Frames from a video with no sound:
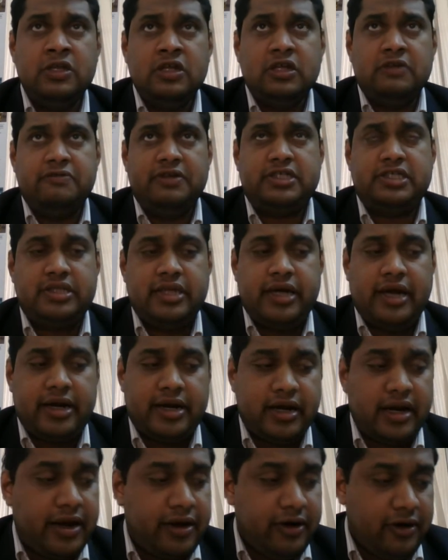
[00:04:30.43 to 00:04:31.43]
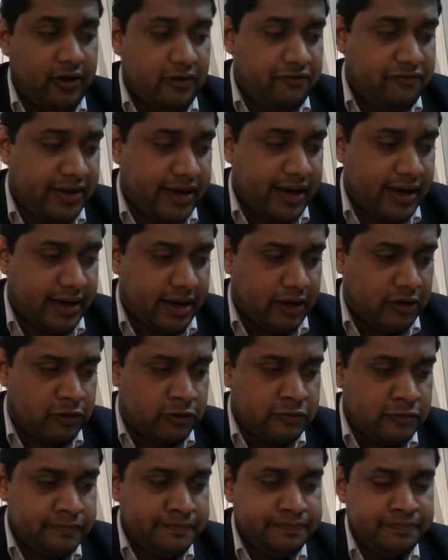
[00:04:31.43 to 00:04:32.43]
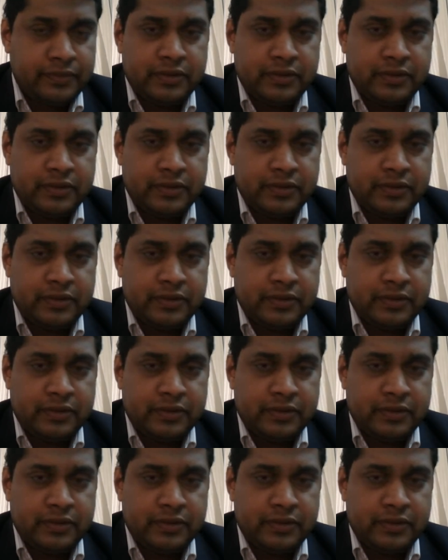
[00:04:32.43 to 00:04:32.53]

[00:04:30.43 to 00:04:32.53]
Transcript: which they are trying to figure out.